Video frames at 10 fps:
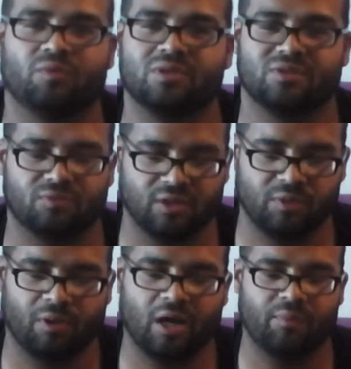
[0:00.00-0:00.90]
it wasn't
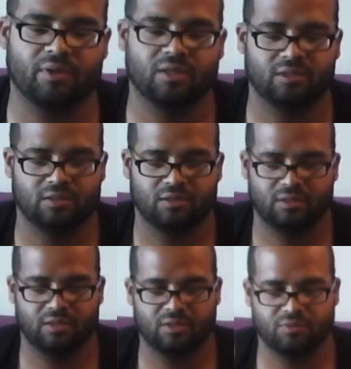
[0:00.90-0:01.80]
really popular.
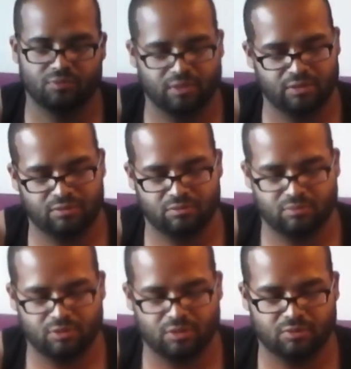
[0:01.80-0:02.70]
It didn't really,
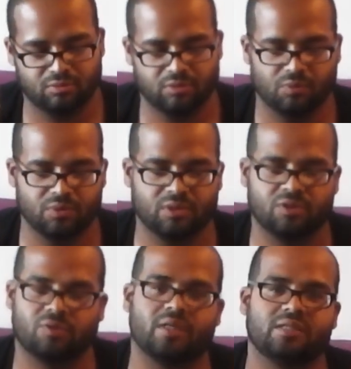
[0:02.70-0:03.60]
you know, it
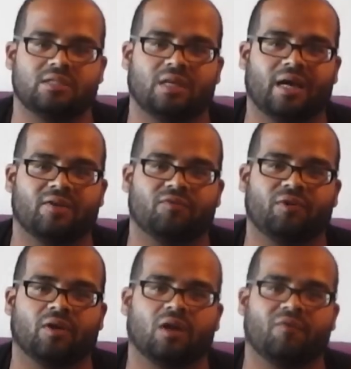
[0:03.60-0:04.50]
wasn't crazy. It kind of
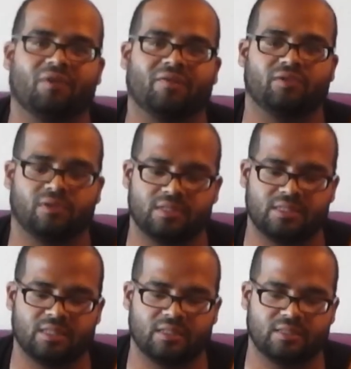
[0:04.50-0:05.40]
fell off after the
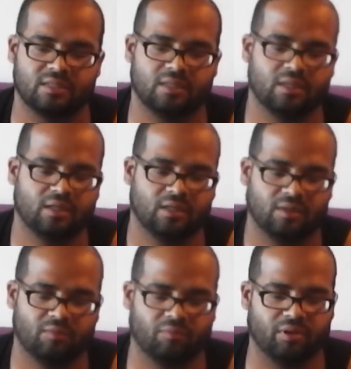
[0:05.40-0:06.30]
6.
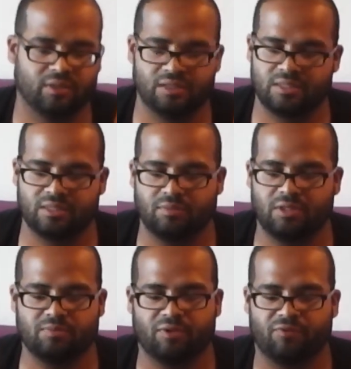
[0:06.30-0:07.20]
But this to me
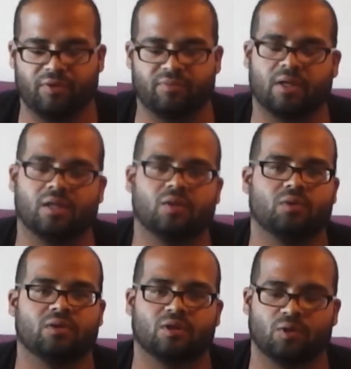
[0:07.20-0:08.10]
is my favorite
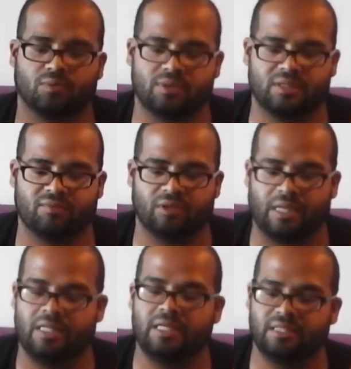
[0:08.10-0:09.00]
colorway of the Kobe 7.
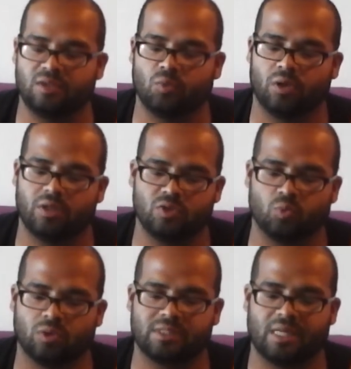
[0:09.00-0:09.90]
And he did wear these
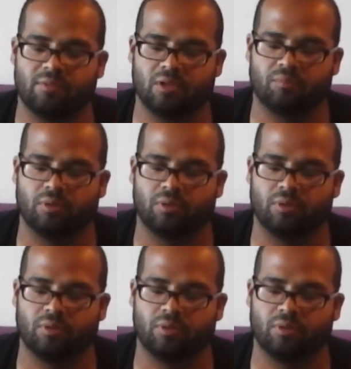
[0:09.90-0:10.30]
one time in the